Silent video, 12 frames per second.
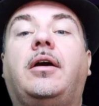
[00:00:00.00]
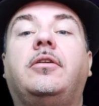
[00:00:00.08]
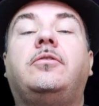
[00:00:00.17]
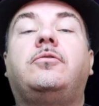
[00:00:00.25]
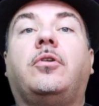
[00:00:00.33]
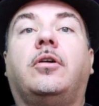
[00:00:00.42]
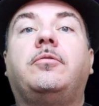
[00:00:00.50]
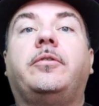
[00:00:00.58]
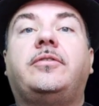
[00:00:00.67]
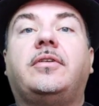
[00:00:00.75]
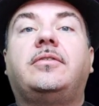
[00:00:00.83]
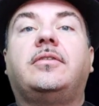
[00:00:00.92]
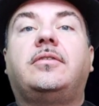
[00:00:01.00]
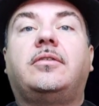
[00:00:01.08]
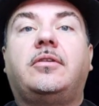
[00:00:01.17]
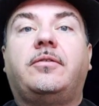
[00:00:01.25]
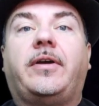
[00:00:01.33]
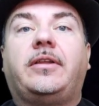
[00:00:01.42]
How does drug
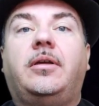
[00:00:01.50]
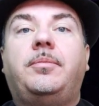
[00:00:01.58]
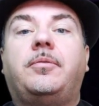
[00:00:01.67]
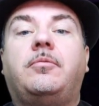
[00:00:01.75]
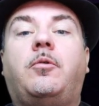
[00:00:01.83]
resistance develop?